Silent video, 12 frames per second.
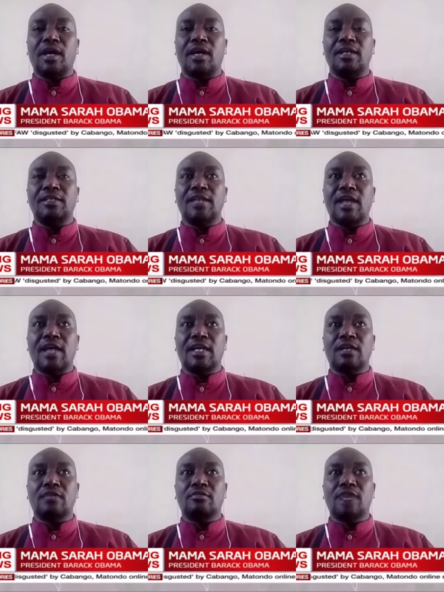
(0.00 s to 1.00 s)
uh, done
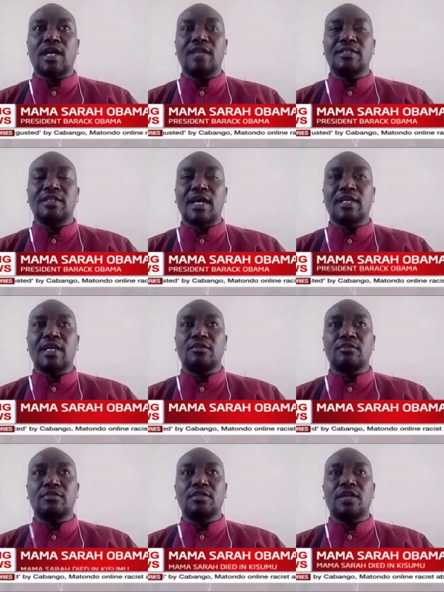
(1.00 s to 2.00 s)
a lot, has done a
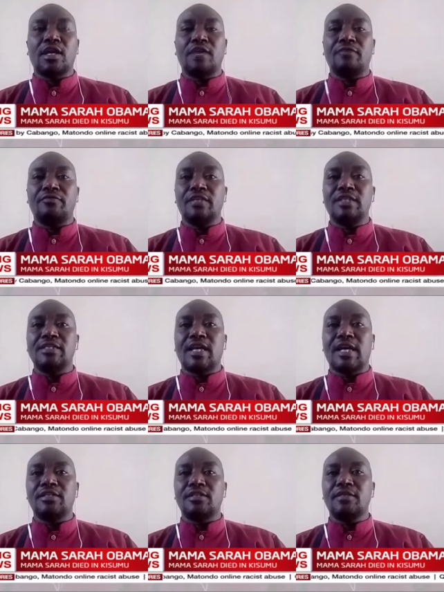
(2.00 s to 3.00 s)
lot uh, for this
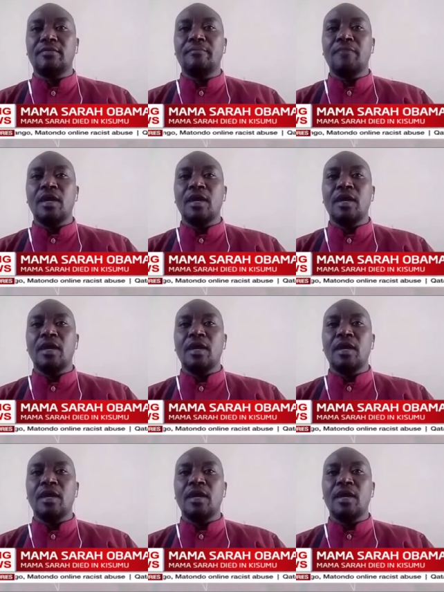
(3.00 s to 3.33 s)
country